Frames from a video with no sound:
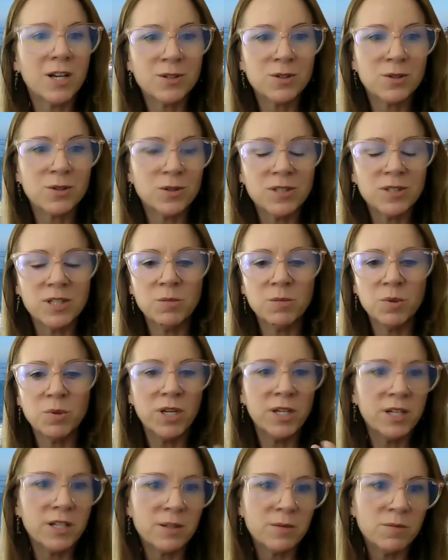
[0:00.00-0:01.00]
tussled
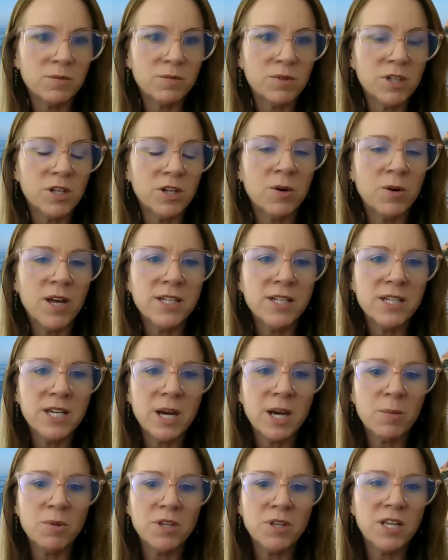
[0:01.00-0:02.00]
and you know,
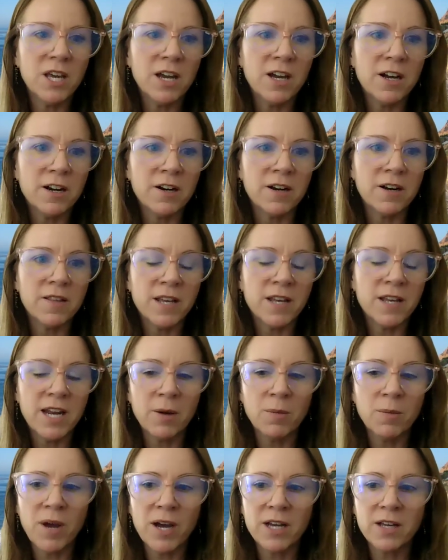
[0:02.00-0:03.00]
ending up in the air and
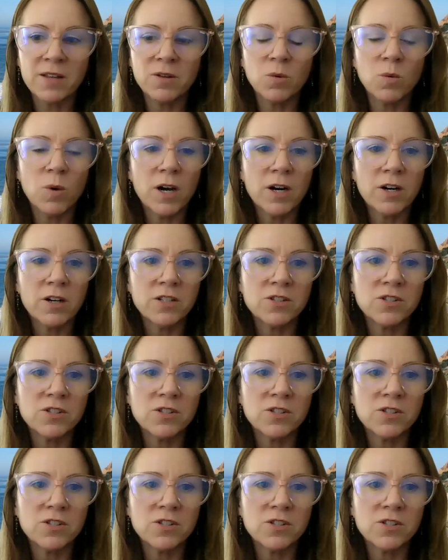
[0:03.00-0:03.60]
then out back in the water.